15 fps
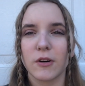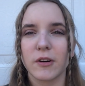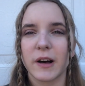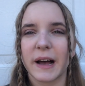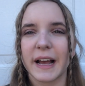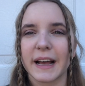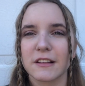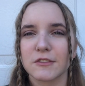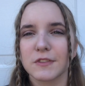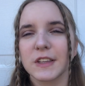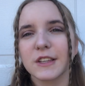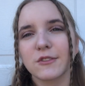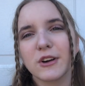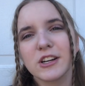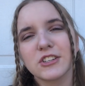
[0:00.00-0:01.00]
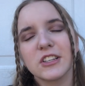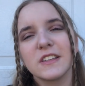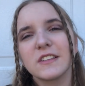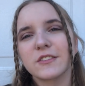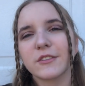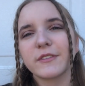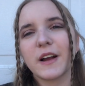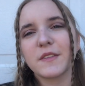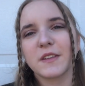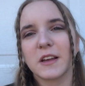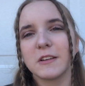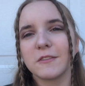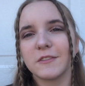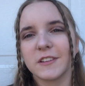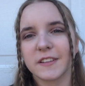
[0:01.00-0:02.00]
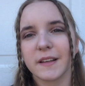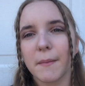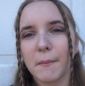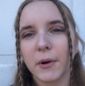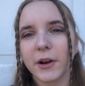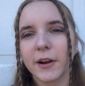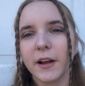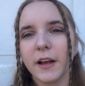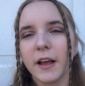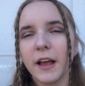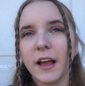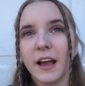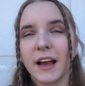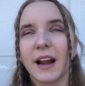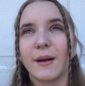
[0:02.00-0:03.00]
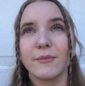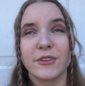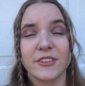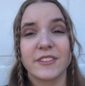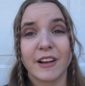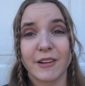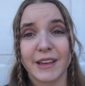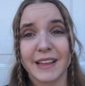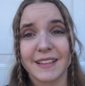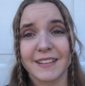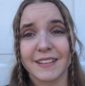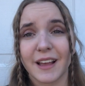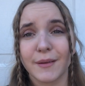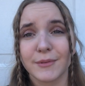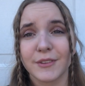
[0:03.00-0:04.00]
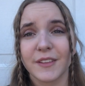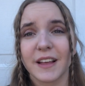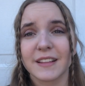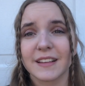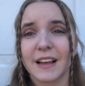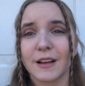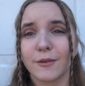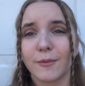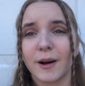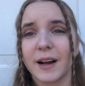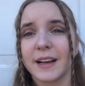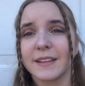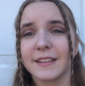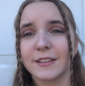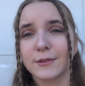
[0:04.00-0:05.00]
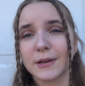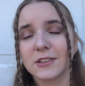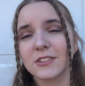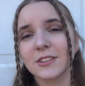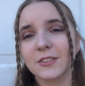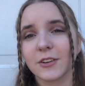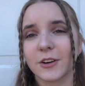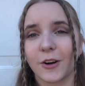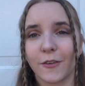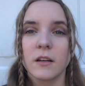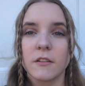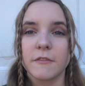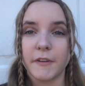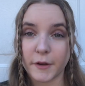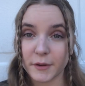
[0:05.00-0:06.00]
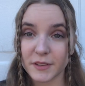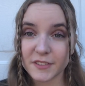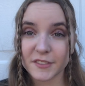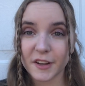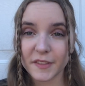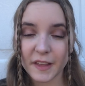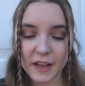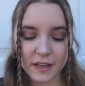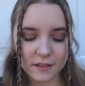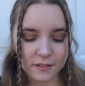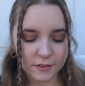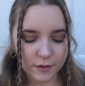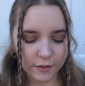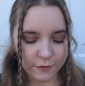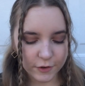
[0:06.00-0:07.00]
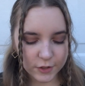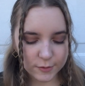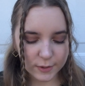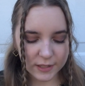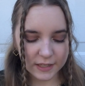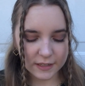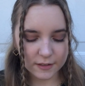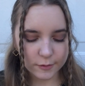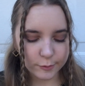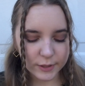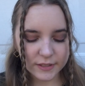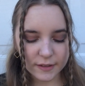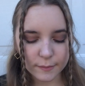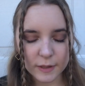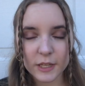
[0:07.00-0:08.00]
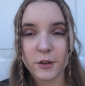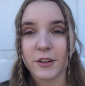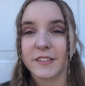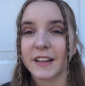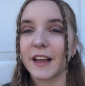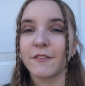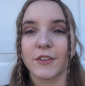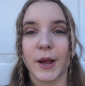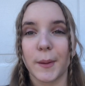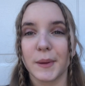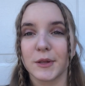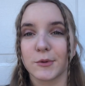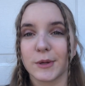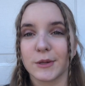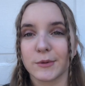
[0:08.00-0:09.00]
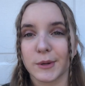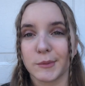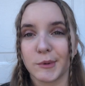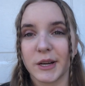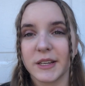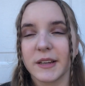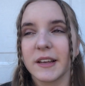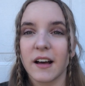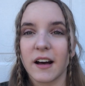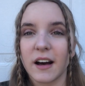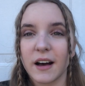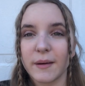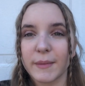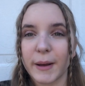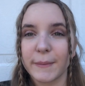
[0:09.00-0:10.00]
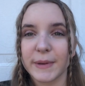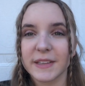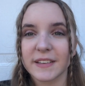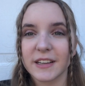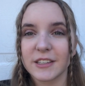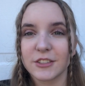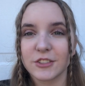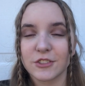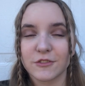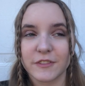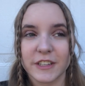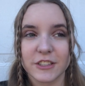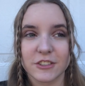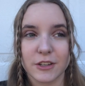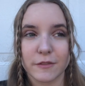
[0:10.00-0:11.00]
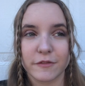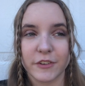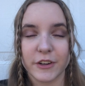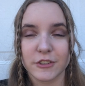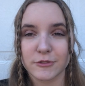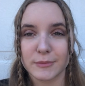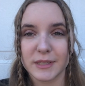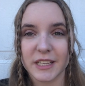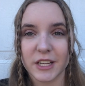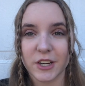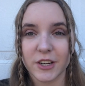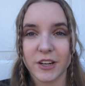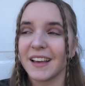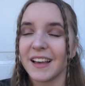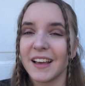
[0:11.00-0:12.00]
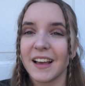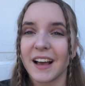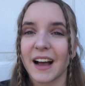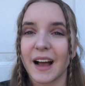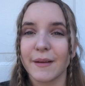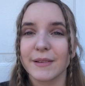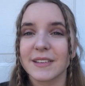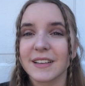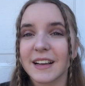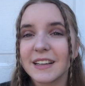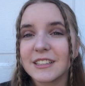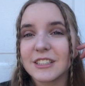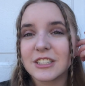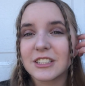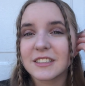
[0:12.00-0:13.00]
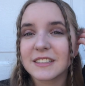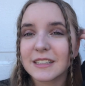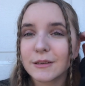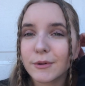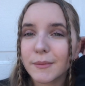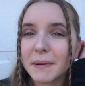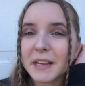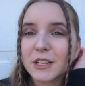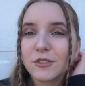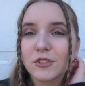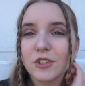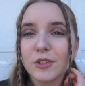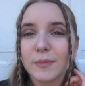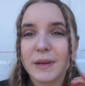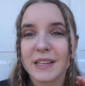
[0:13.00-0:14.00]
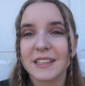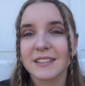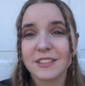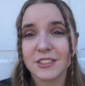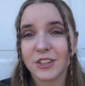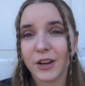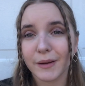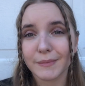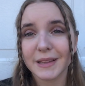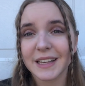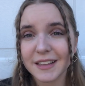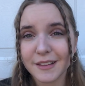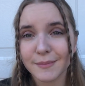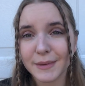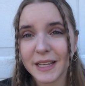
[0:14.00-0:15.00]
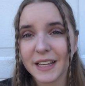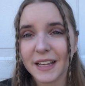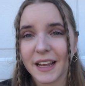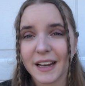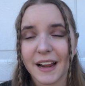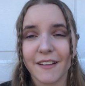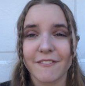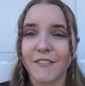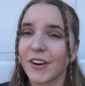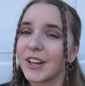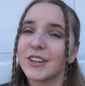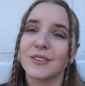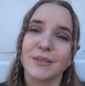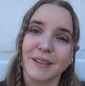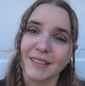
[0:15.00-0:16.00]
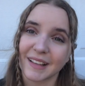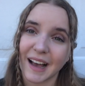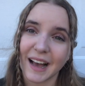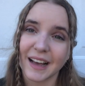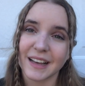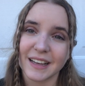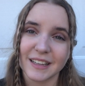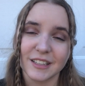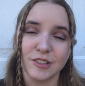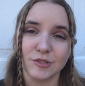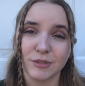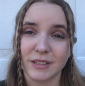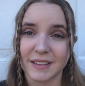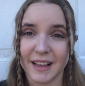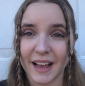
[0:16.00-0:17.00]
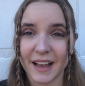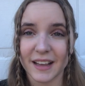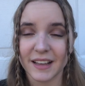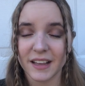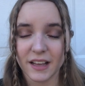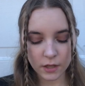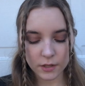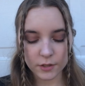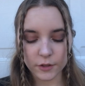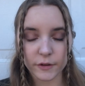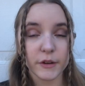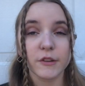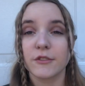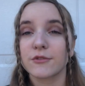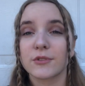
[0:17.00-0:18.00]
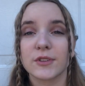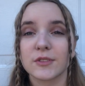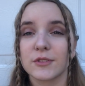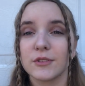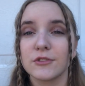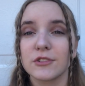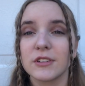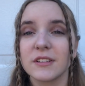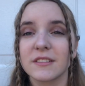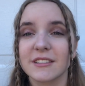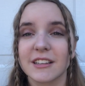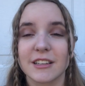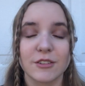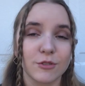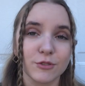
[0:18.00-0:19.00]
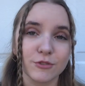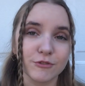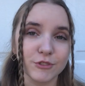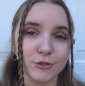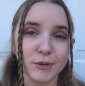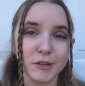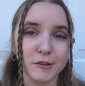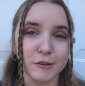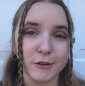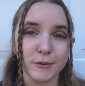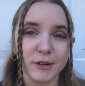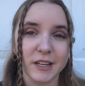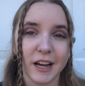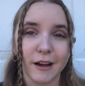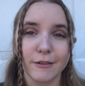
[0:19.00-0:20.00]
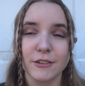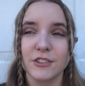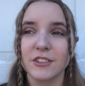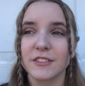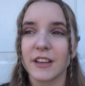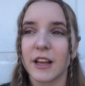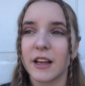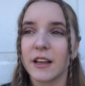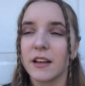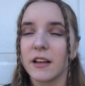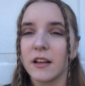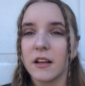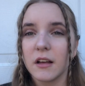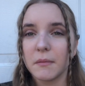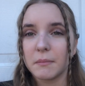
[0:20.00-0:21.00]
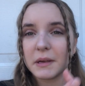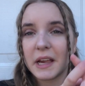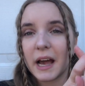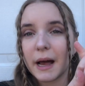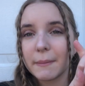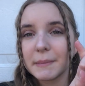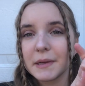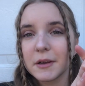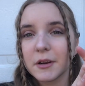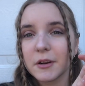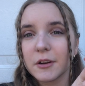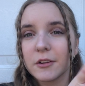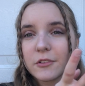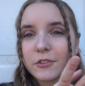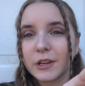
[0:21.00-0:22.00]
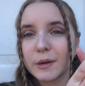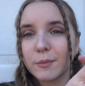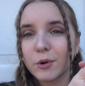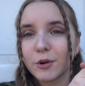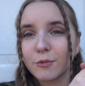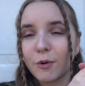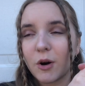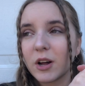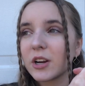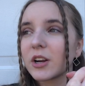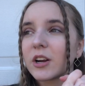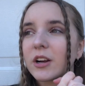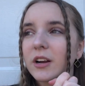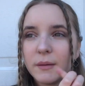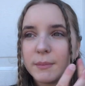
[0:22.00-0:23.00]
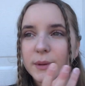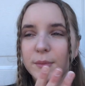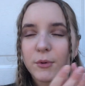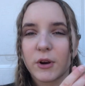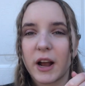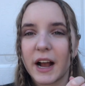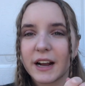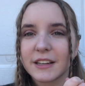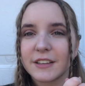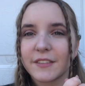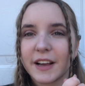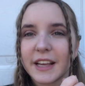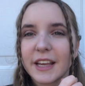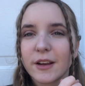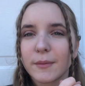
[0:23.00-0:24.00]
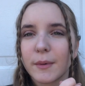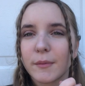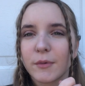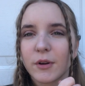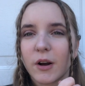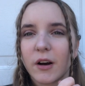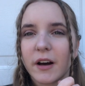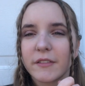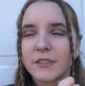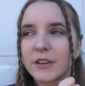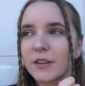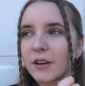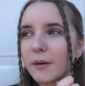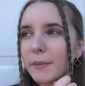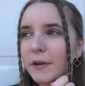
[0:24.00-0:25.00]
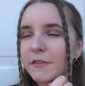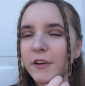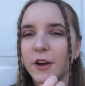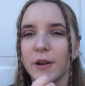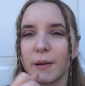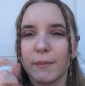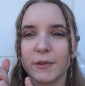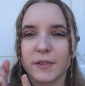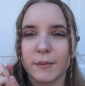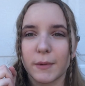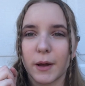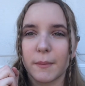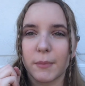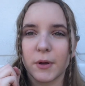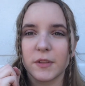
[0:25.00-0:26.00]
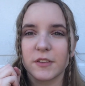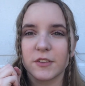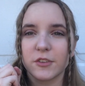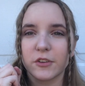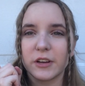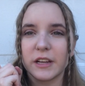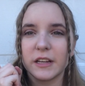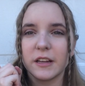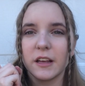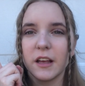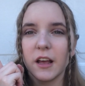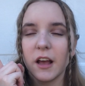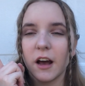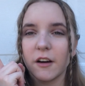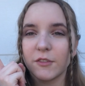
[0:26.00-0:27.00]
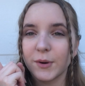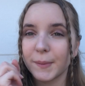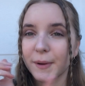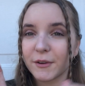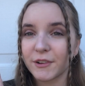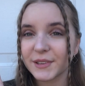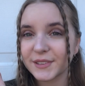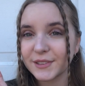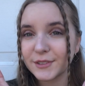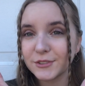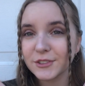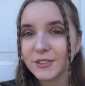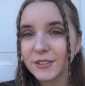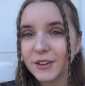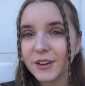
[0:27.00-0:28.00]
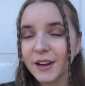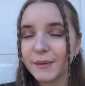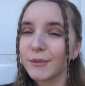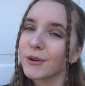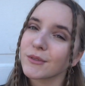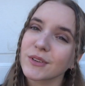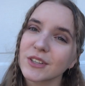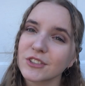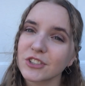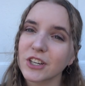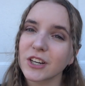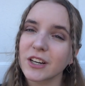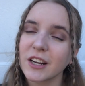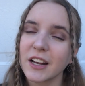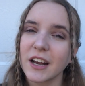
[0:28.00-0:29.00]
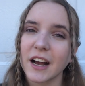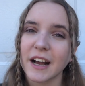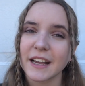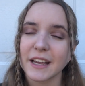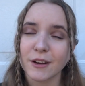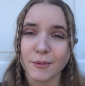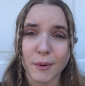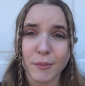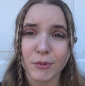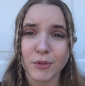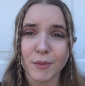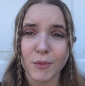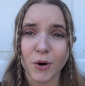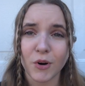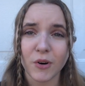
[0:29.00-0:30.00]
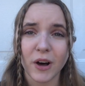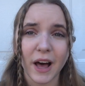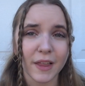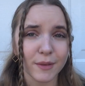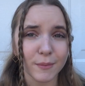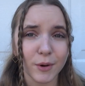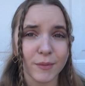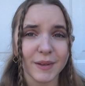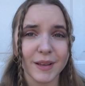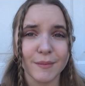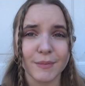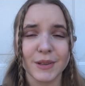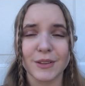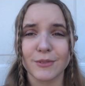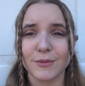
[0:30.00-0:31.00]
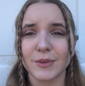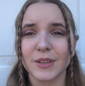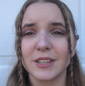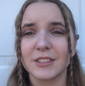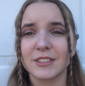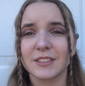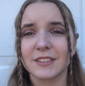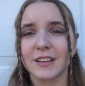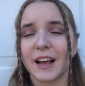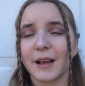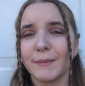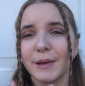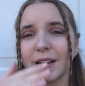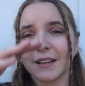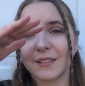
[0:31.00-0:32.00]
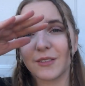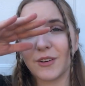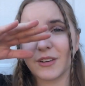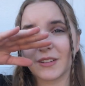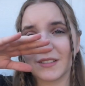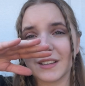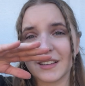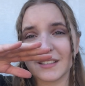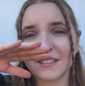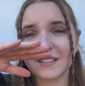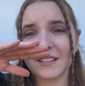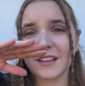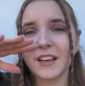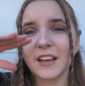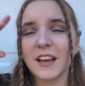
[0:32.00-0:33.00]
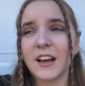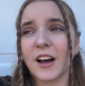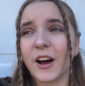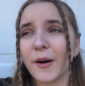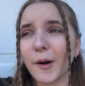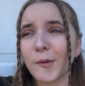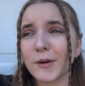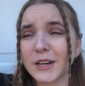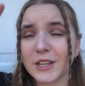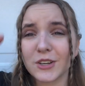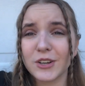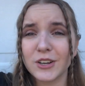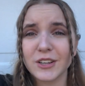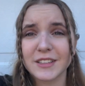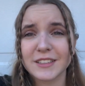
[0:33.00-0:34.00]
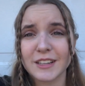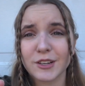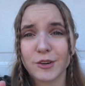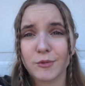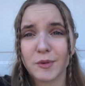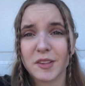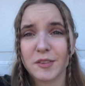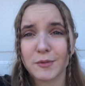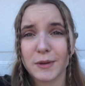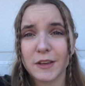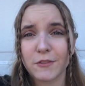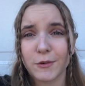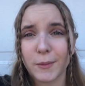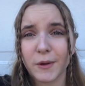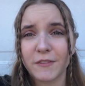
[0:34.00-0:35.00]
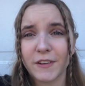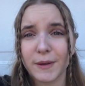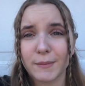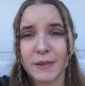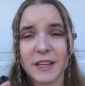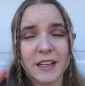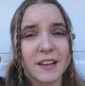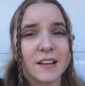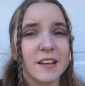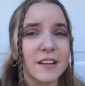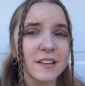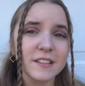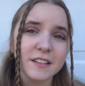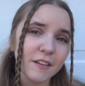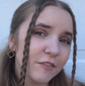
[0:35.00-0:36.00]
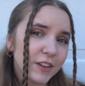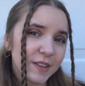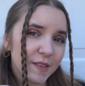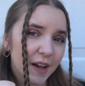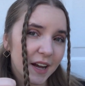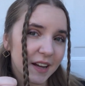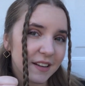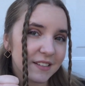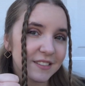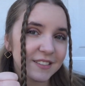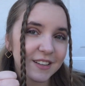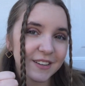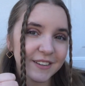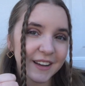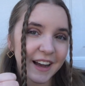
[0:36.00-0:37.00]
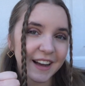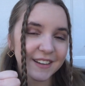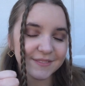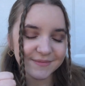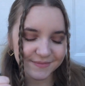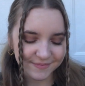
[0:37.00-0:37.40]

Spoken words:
I asked for these questions around the end of December. I'm just now getting this up, so that's kind of why these questions are focused on that. So the first one is, what's something you're excited for coming 2021? I'm excited to just finish up freshman year. I'm excited to just see where my YouTube and Instagram leads me and have fun doing that and enjoying that. New Year's resolutions and goals for 2021. I would just say be happier, drink more water, be more active. I can't remember. I'll have to look on my phone and put some up on the screen of what my resolutions are. I'm not really sure. I can't remember them all at the moment, but it's really just, I made a long list. I want to cook dinner once a week for my family, stuff like that. So yeah.